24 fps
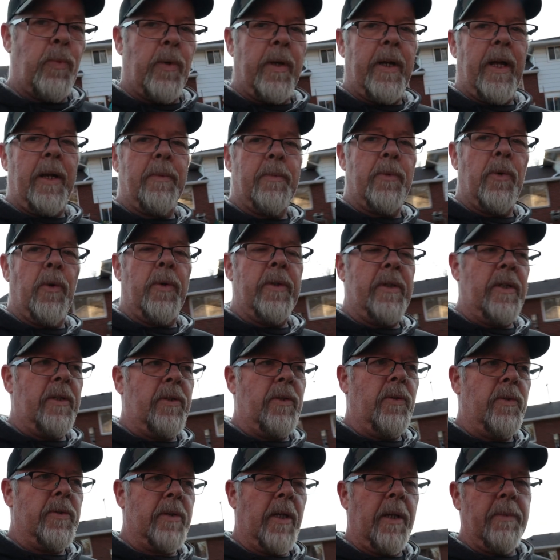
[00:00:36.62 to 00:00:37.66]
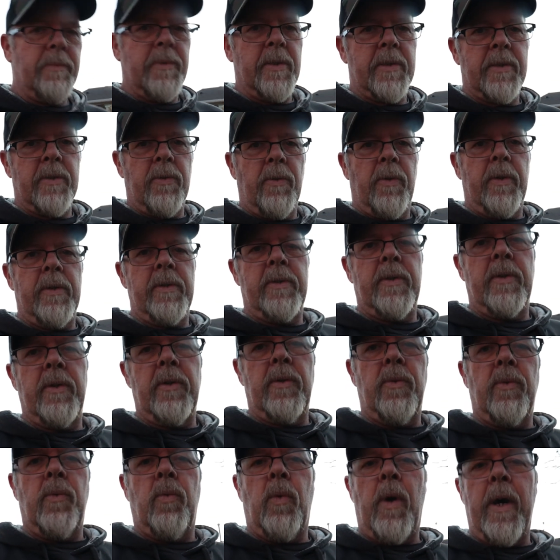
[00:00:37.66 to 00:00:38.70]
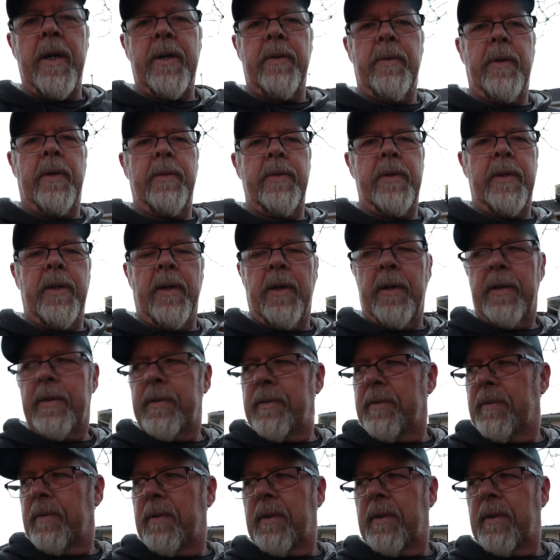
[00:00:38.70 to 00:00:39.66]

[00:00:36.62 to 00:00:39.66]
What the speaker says: What I'm going to do is I'm just going to walk around the yard,